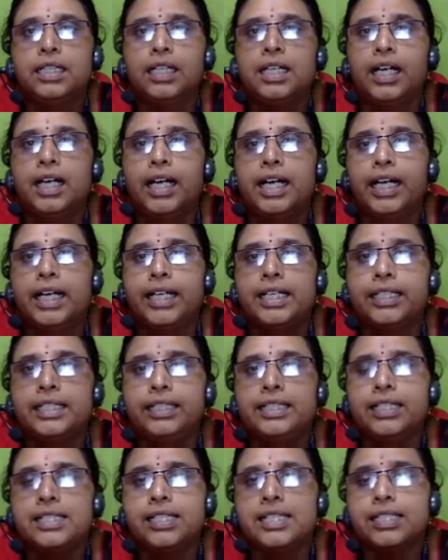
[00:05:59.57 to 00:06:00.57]

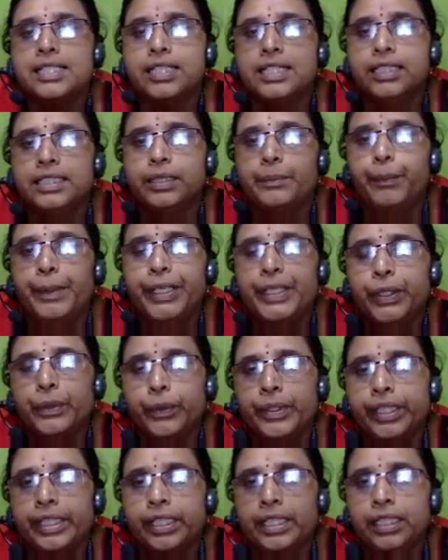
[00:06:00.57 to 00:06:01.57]
And this is the
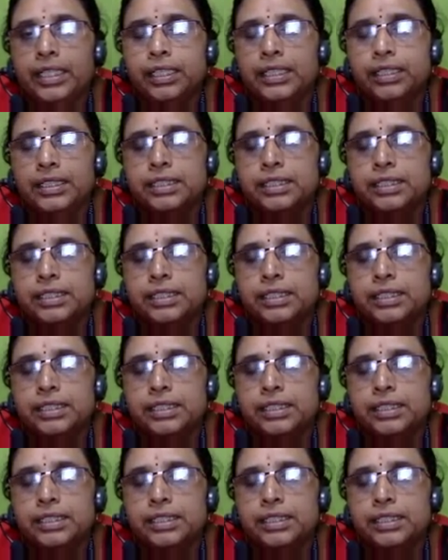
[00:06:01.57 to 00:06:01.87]
pictorial